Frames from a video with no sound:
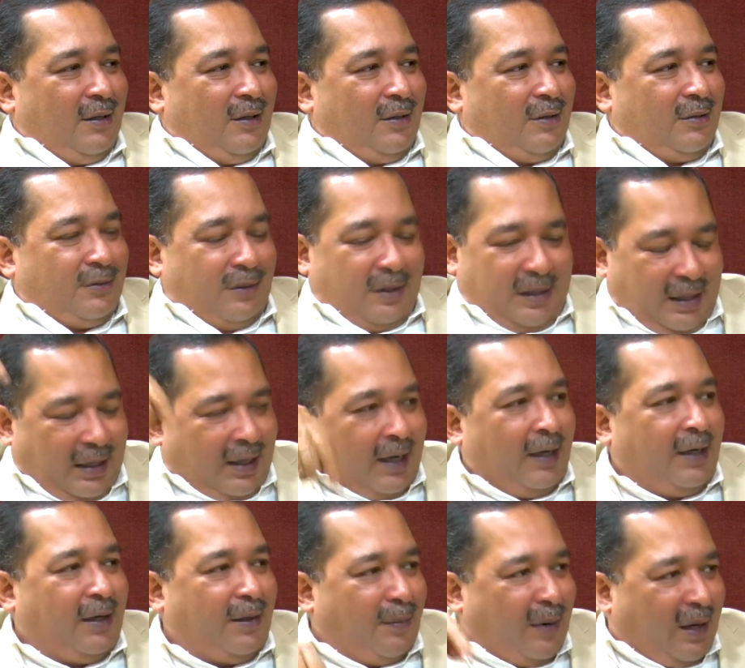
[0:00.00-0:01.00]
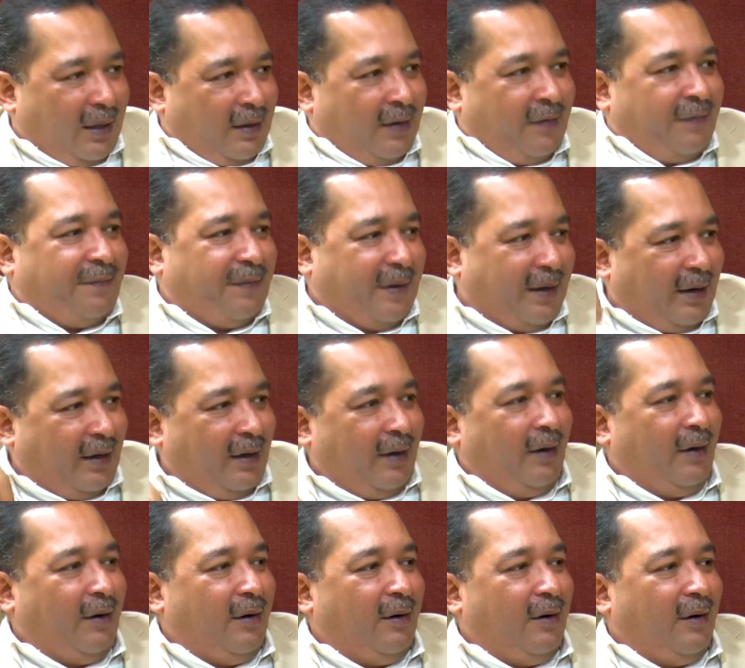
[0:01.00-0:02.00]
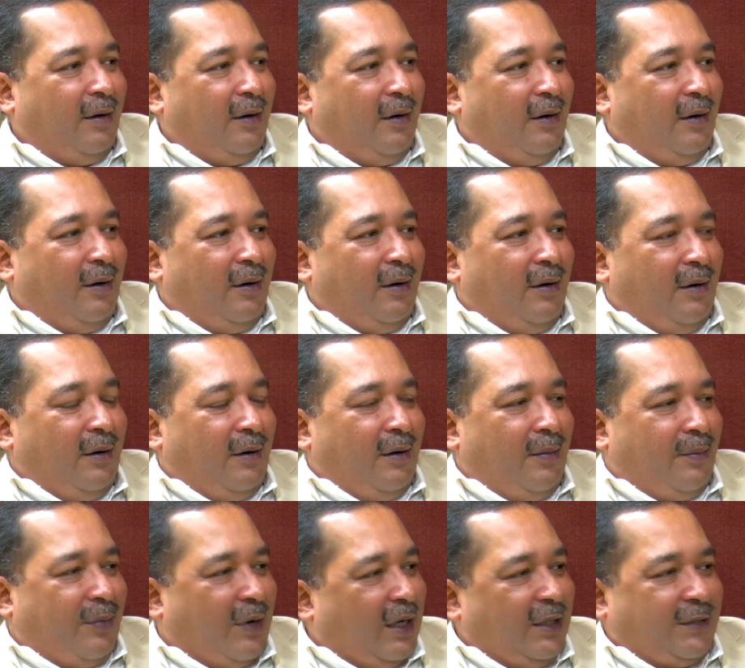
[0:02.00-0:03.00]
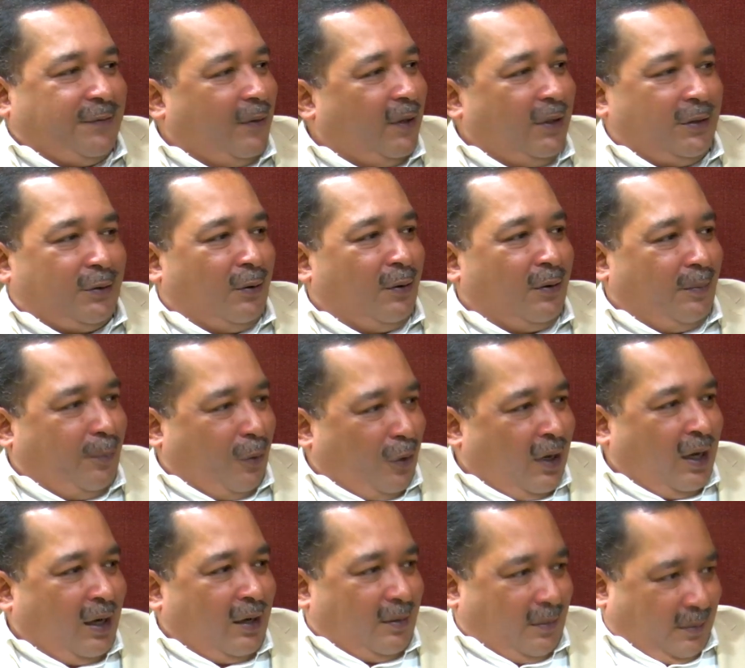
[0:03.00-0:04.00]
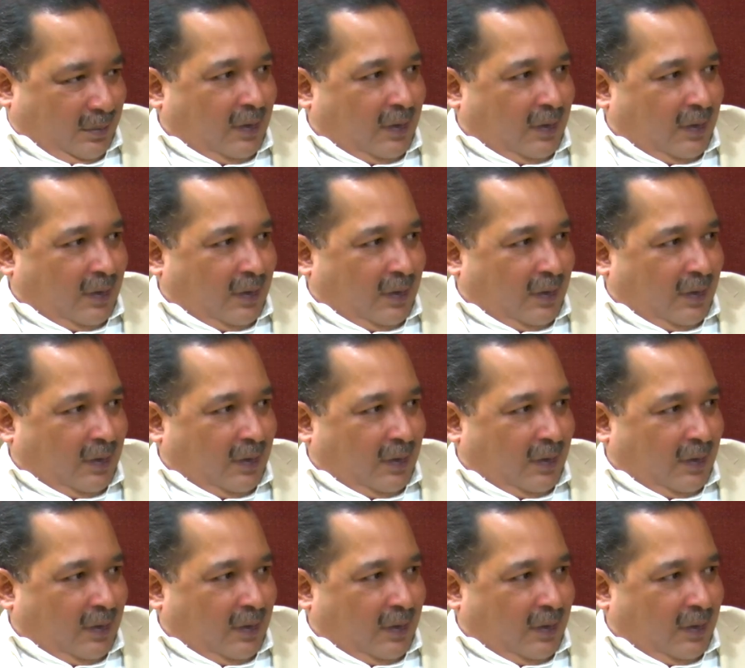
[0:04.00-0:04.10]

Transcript: So he can demand a fair price for his own product,